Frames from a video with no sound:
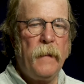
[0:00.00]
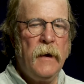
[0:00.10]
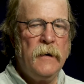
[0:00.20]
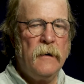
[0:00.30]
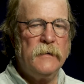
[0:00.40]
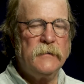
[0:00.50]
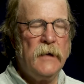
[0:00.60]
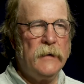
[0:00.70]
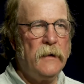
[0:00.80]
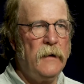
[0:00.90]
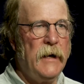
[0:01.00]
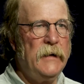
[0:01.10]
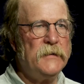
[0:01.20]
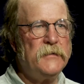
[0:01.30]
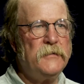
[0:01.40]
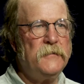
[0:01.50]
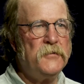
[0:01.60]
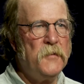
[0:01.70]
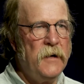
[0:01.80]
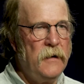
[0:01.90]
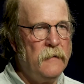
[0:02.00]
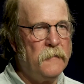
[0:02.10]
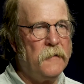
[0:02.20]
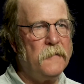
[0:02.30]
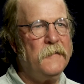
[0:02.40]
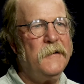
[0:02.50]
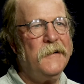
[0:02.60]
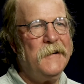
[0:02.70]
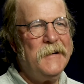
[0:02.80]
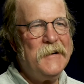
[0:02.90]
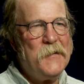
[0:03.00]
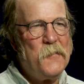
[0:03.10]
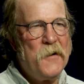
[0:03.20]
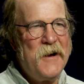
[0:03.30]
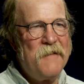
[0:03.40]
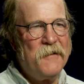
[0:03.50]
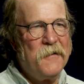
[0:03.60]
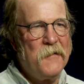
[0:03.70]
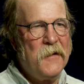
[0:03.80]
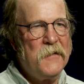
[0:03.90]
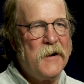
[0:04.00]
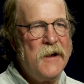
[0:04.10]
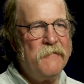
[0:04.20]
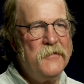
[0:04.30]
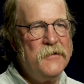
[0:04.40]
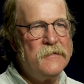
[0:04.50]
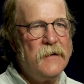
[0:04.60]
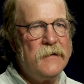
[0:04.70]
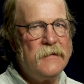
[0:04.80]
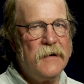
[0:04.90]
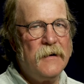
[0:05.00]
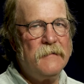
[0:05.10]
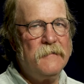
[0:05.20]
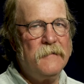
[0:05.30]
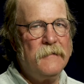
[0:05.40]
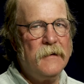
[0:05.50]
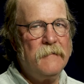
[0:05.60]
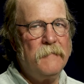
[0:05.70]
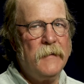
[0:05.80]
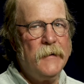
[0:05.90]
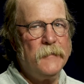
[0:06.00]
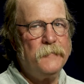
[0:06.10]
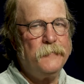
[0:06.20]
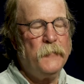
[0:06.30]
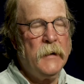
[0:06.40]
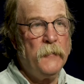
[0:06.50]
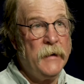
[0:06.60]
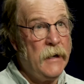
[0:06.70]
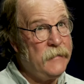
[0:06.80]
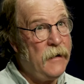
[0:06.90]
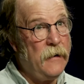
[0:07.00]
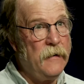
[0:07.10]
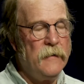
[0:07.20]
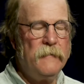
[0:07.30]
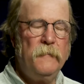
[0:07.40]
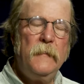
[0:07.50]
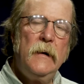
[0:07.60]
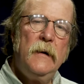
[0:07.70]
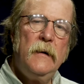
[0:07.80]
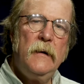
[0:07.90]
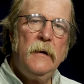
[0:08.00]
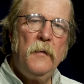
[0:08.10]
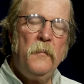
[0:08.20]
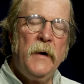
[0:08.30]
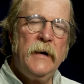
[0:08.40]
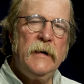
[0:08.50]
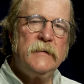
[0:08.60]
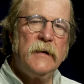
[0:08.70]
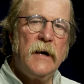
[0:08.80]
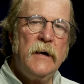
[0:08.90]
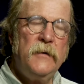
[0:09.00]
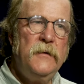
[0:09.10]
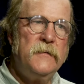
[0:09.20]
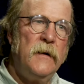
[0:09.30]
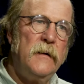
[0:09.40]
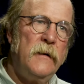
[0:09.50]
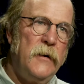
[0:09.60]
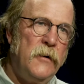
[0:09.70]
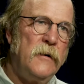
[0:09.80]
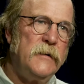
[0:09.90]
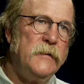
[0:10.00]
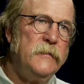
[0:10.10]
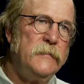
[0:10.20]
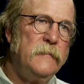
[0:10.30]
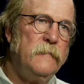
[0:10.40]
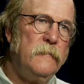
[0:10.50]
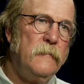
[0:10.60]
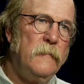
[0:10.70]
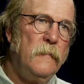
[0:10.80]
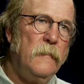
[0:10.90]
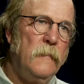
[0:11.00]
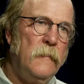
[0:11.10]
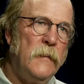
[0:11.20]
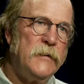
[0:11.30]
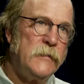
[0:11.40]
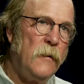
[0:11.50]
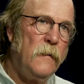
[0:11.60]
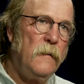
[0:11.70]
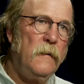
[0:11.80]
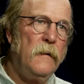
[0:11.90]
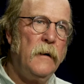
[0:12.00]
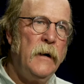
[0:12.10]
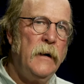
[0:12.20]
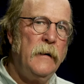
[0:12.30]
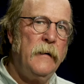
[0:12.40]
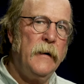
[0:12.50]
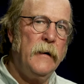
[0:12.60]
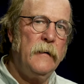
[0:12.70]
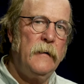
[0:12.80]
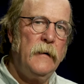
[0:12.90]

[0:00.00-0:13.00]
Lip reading: It's not the latest tweet or whatever, the kind of news that we get tired of, but it's the kind of news that nourishes the soul. And